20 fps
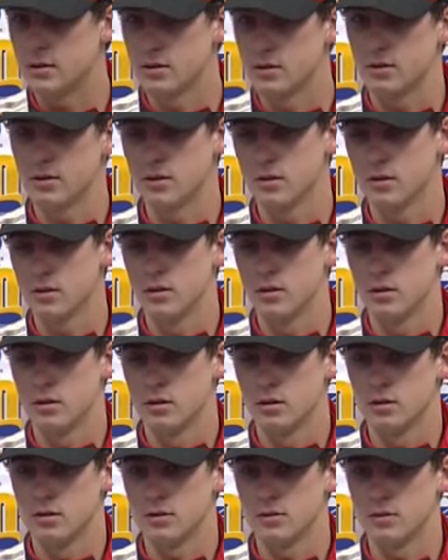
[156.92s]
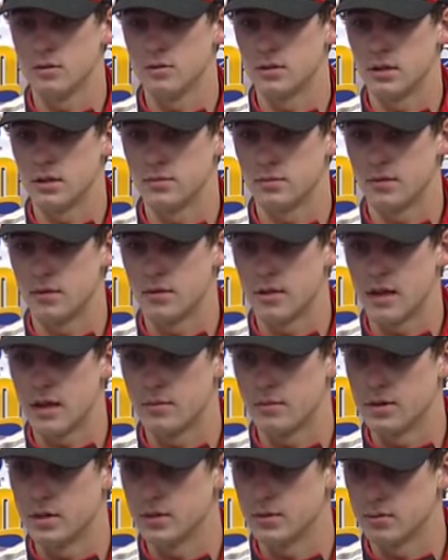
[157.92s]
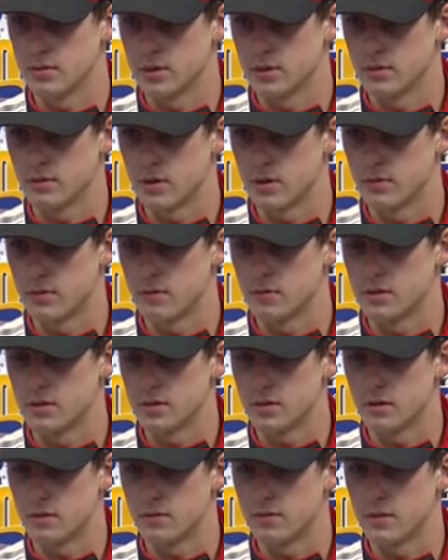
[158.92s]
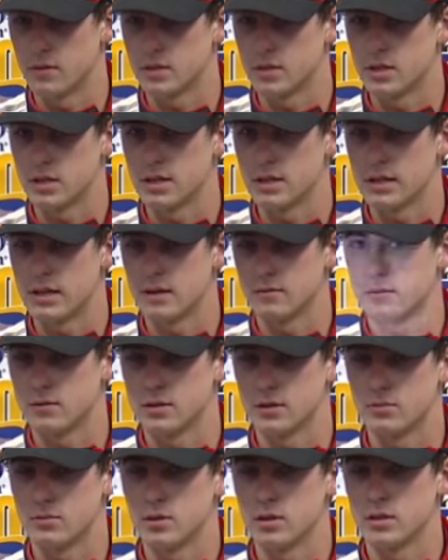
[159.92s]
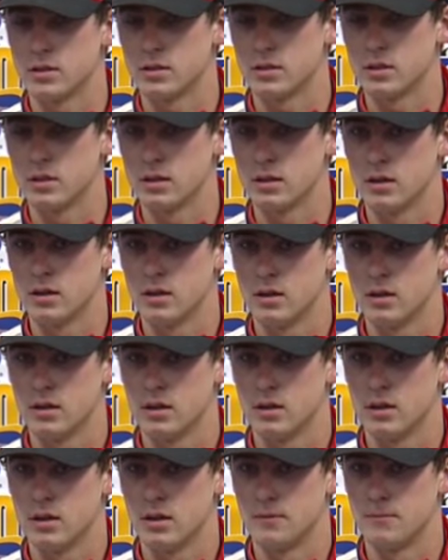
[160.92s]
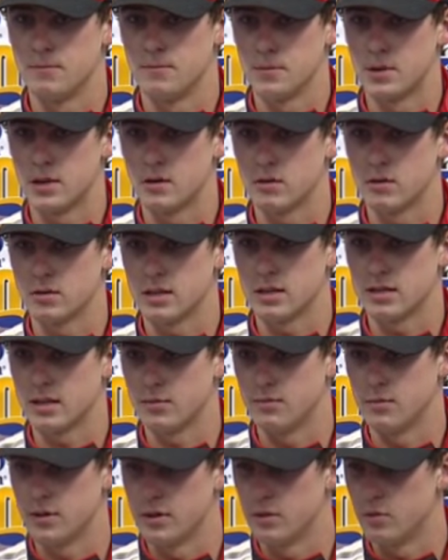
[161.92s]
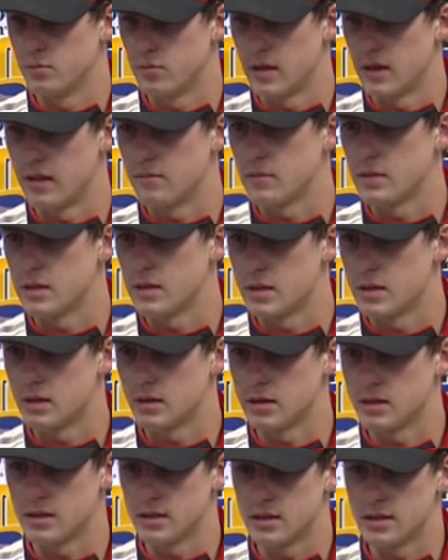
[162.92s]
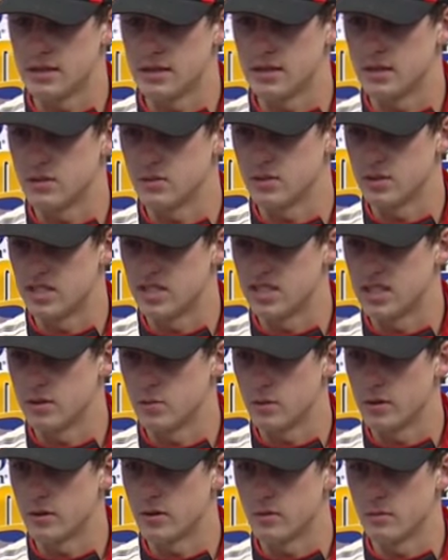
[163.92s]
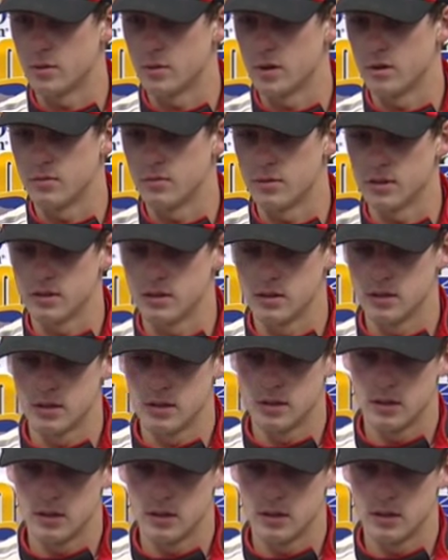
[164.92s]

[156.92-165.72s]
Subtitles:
it or do something to that, but it's really rough over the start-finish line now for some reason. And it looks like they put new pavement there, and it didn't really sit very well, but